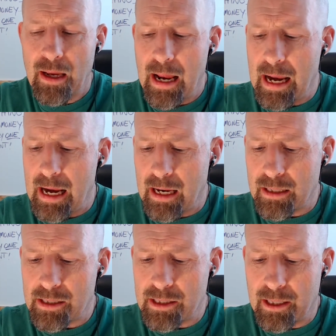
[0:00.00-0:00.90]

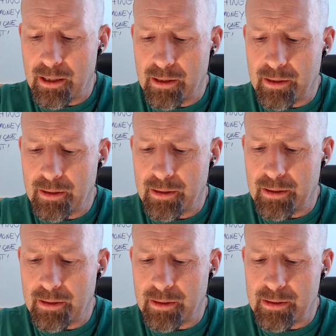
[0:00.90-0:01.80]
and
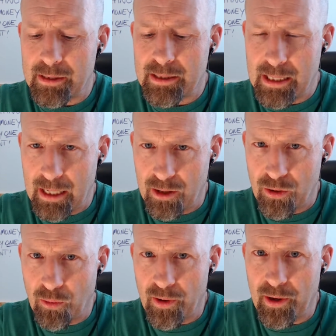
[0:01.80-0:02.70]
sit
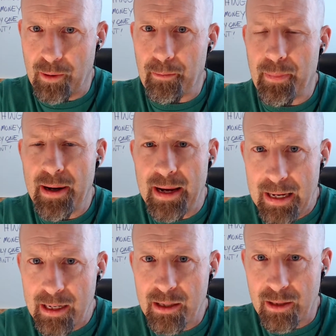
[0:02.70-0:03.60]
with a
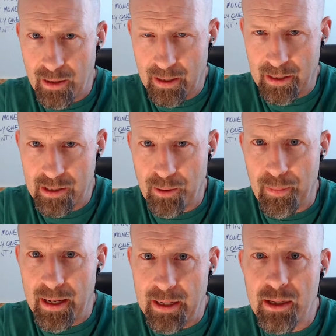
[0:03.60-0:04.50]
paying client, a
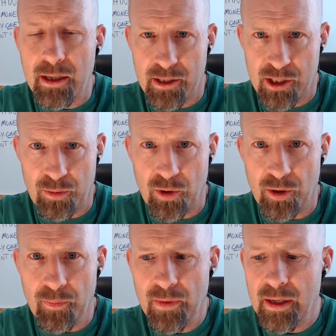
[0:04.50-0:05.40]
paying
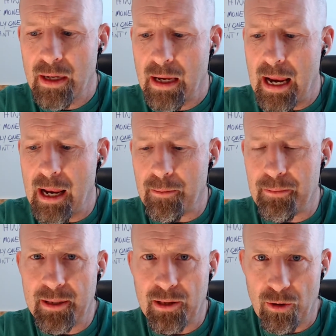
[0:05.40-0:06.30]
customer, and
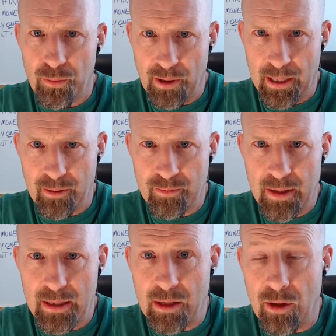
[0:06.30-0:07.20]
pick their brain.
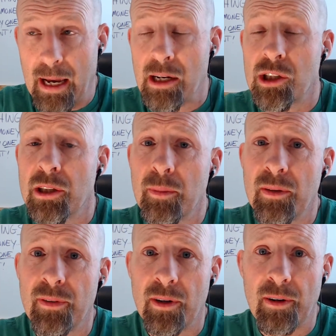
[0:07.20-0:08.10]
And they'll actually be
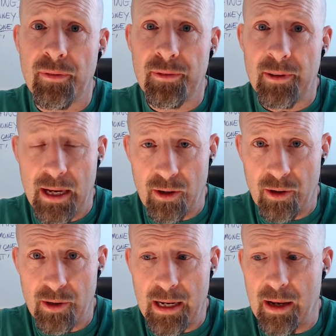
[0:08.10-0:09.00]
very
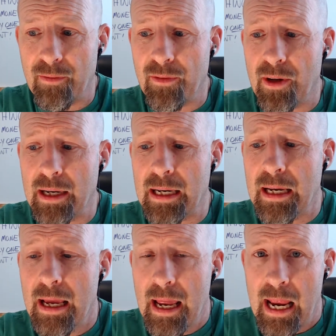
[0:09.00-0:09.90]
flattered and very
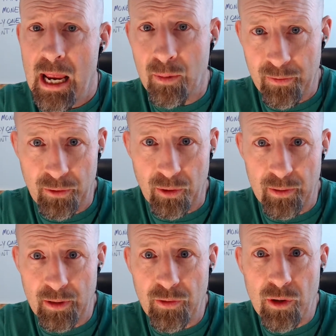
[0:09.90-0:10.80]
helpful
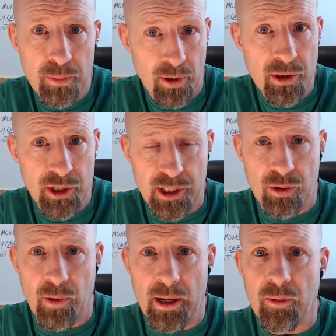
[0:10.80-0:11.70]
if you approach this the
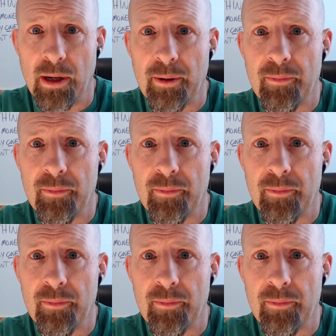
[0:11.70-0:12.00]
right way.